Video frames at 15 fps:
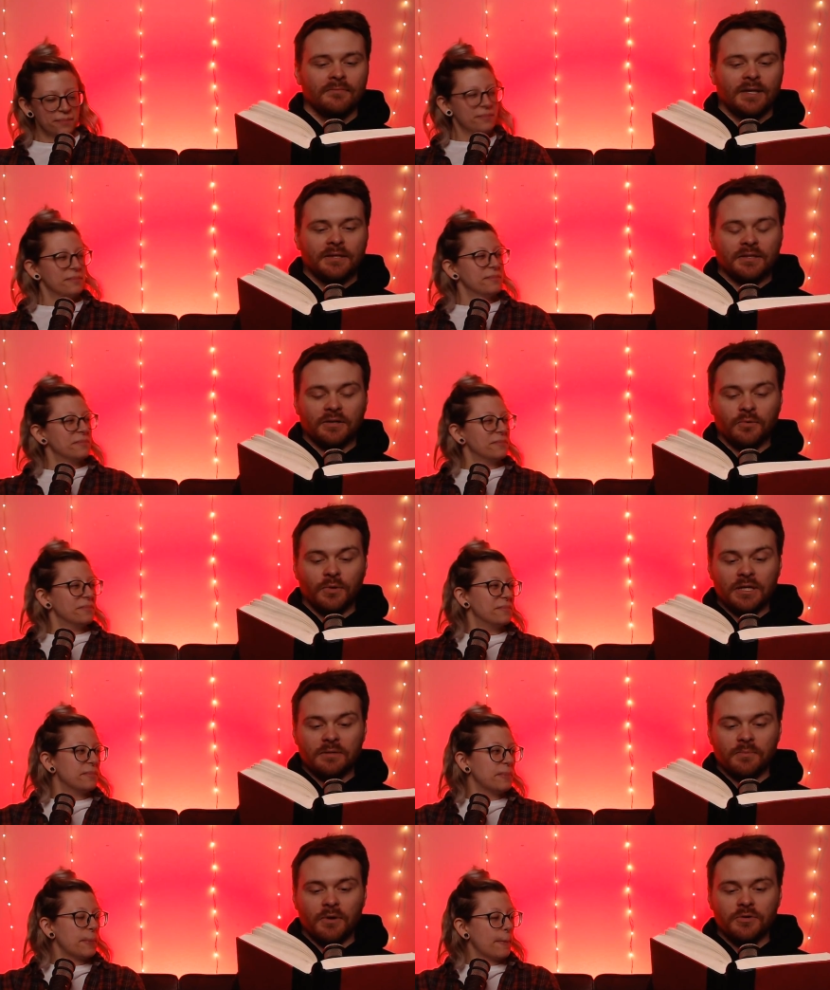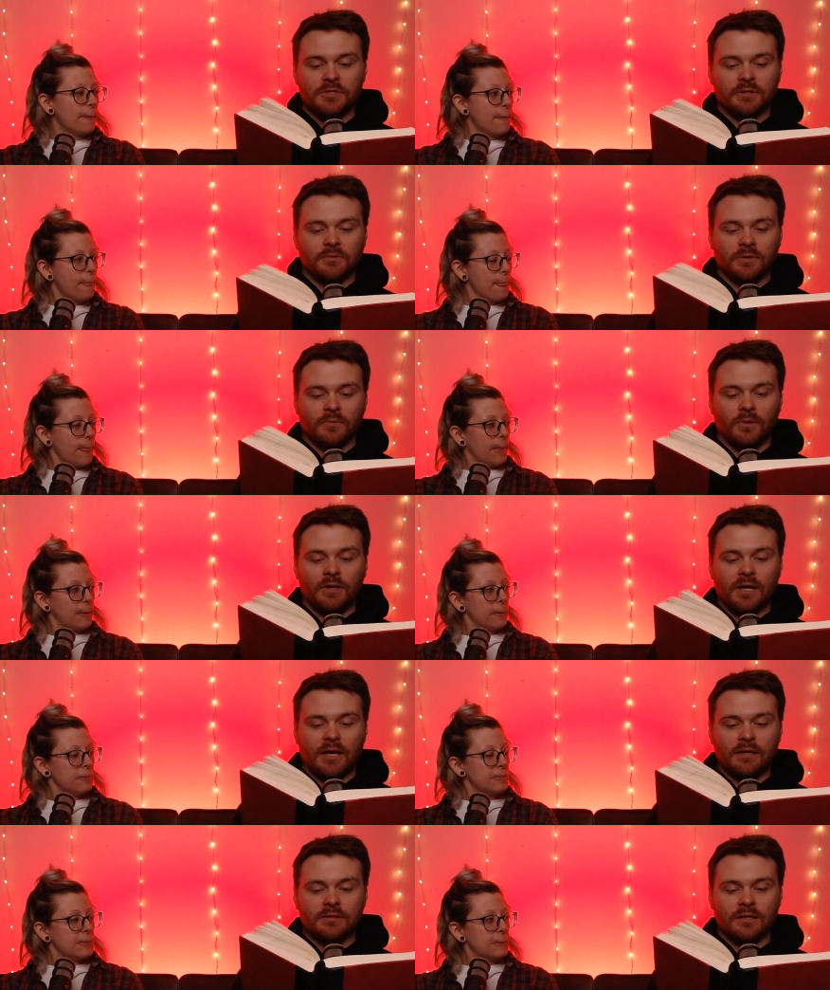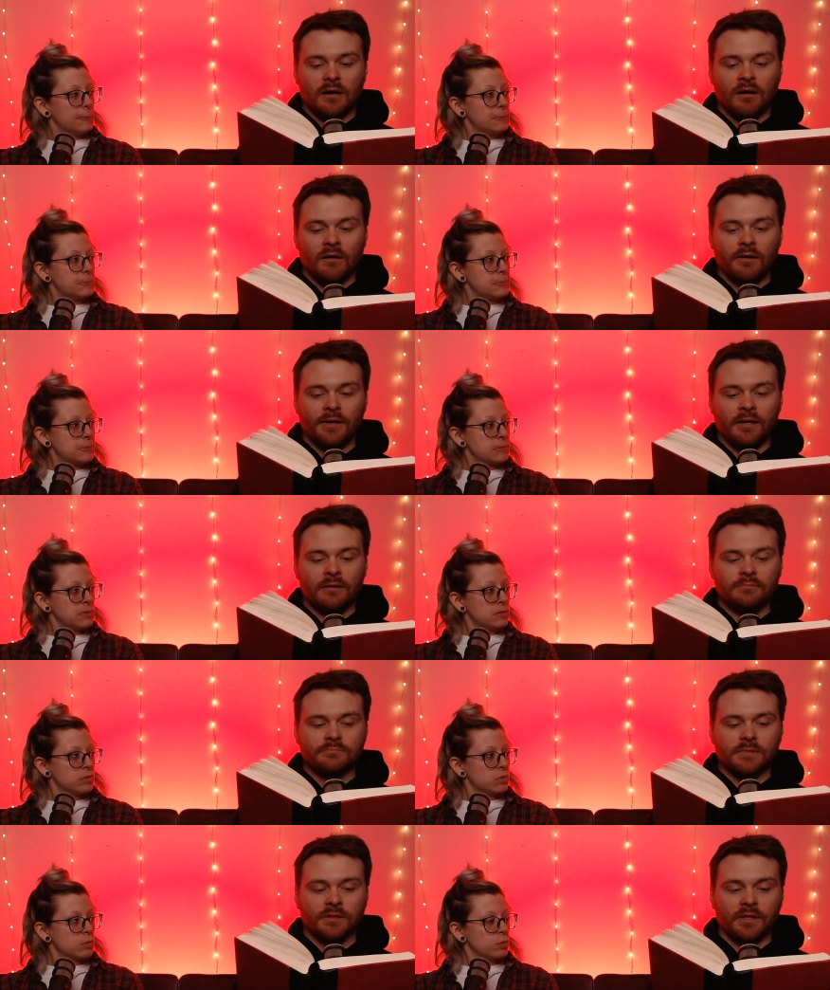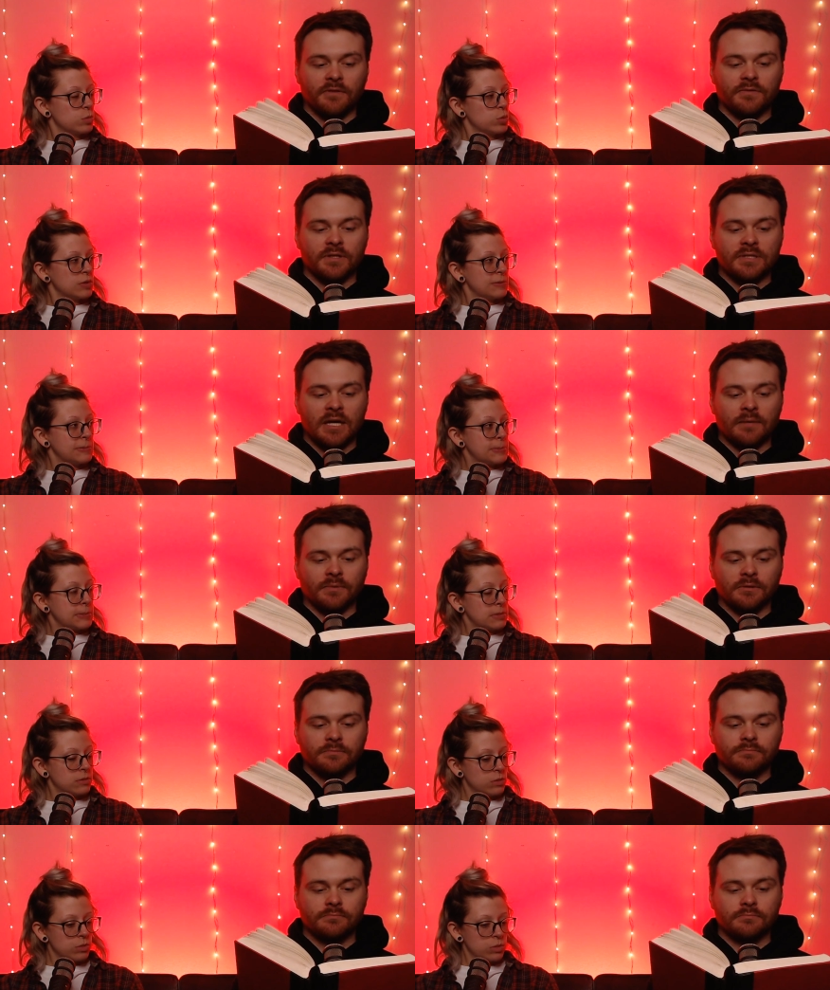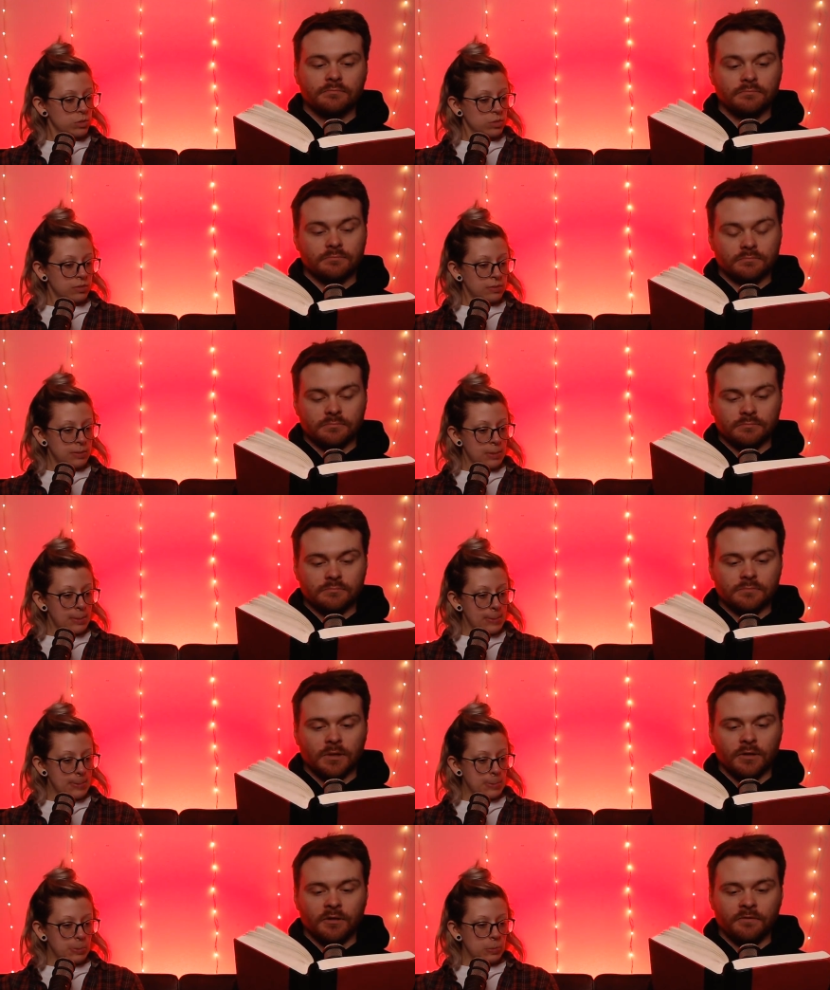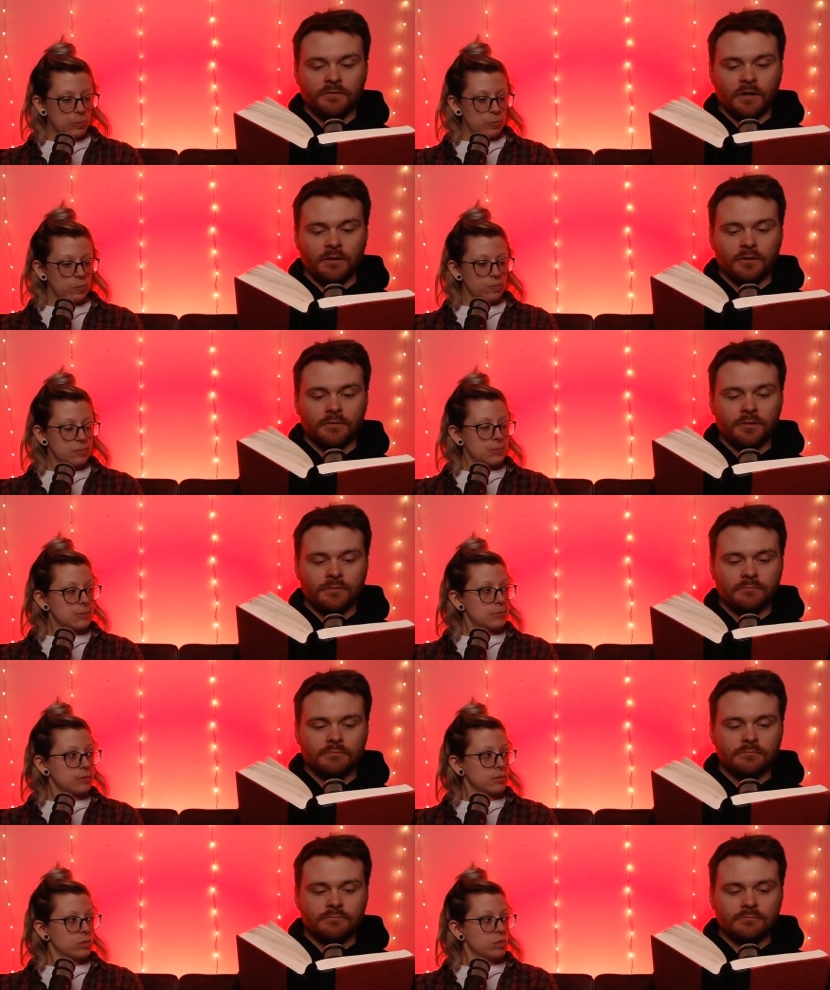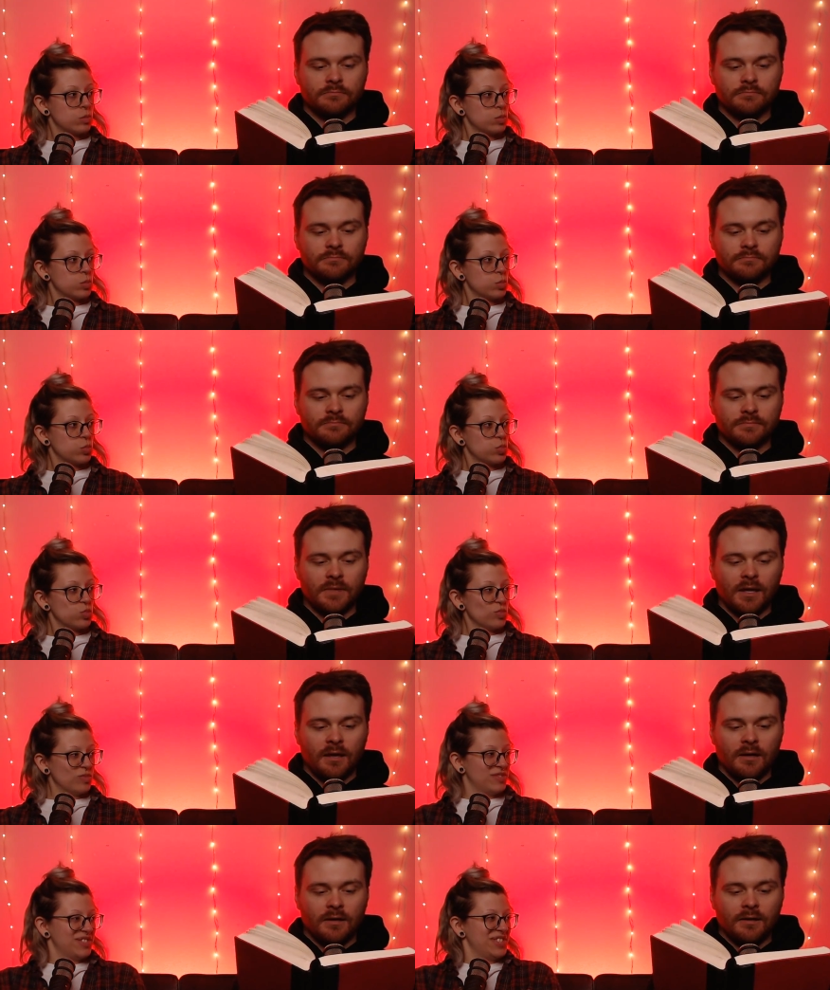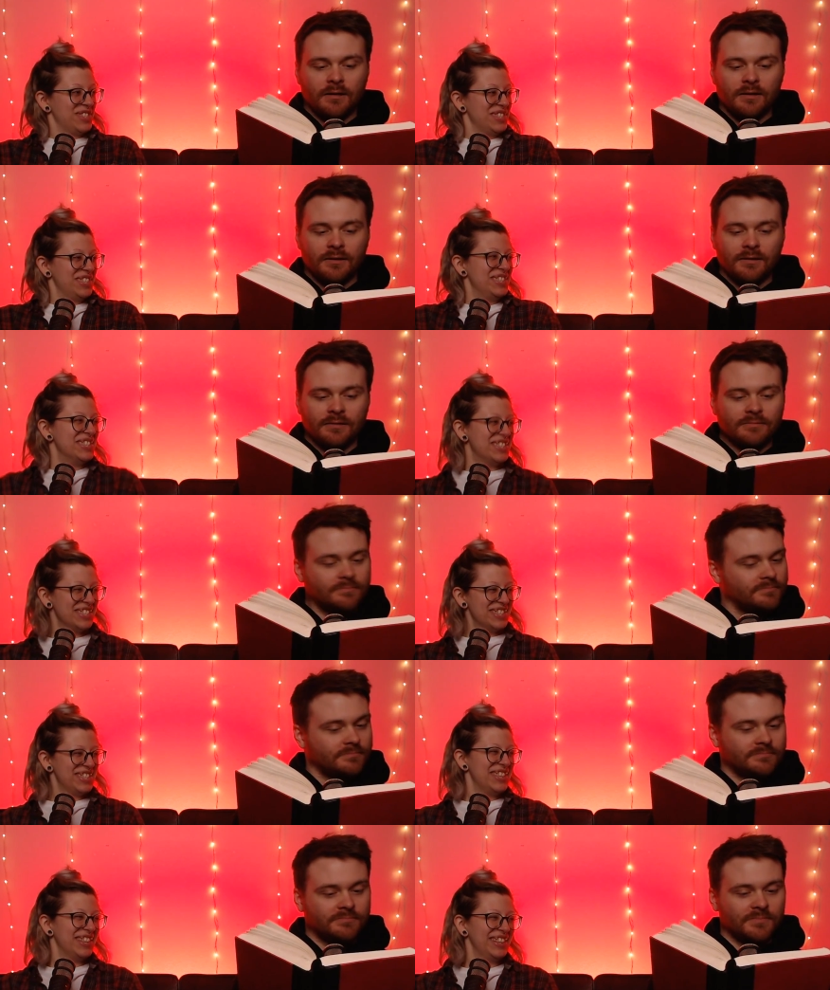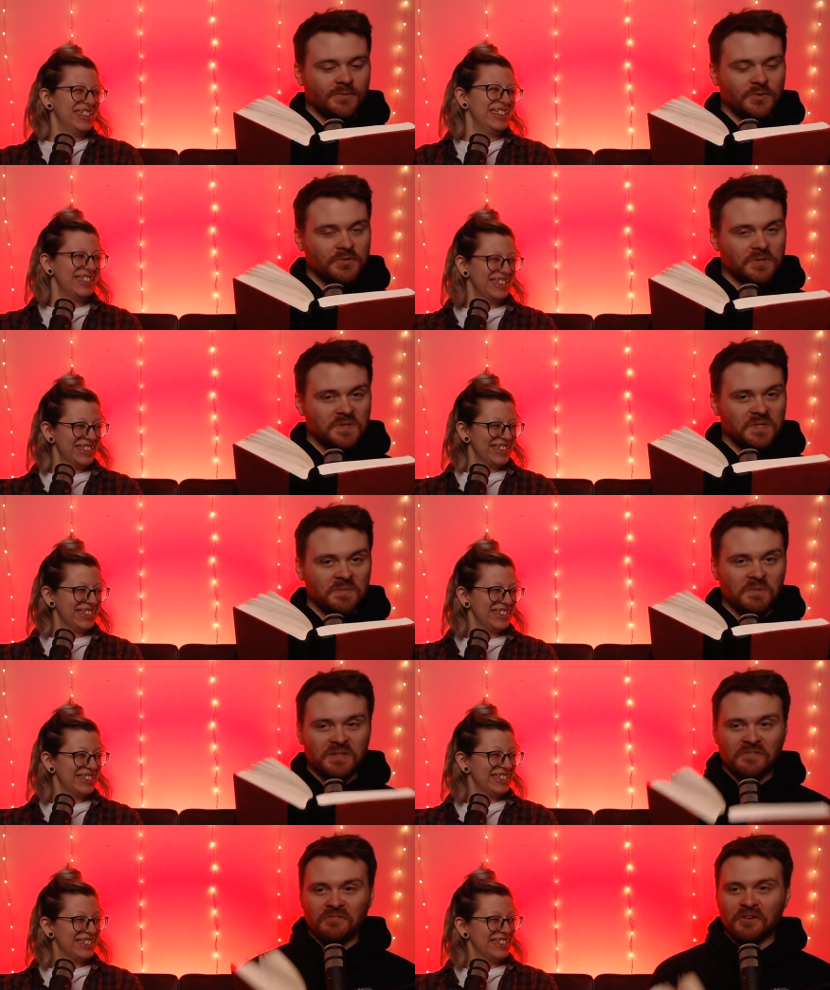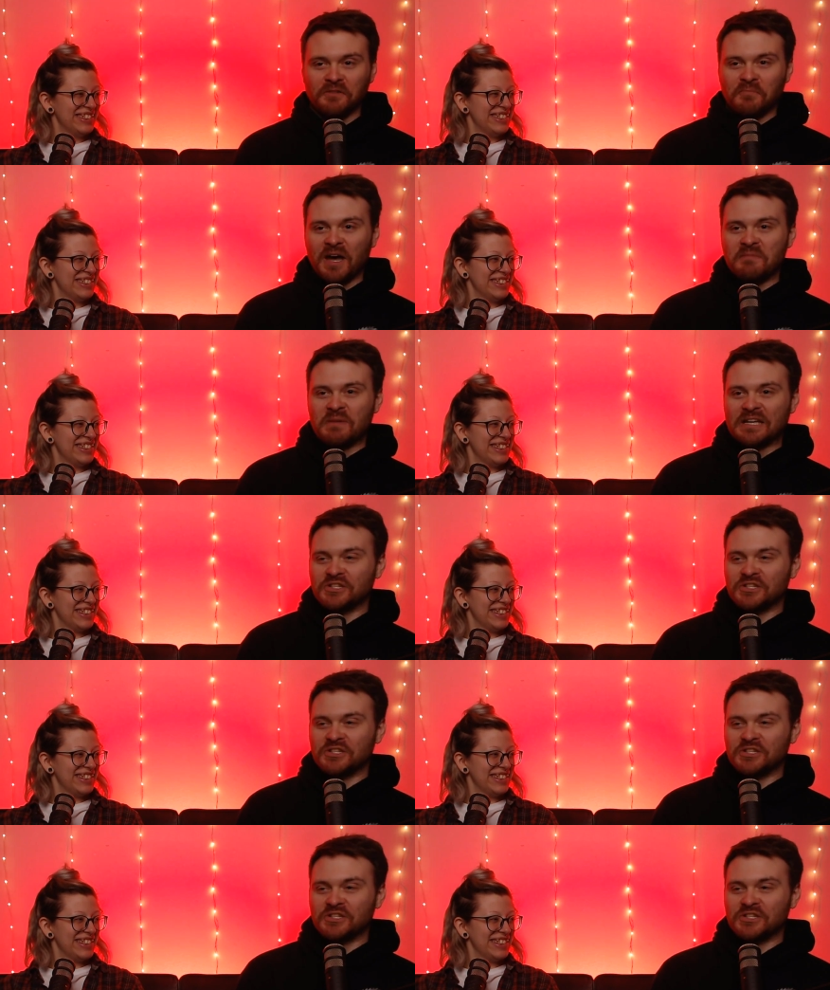Speaker 1: The queen motioned with one hand to Arya and left the table. Arya followed. You shall sleep at the foot of my bed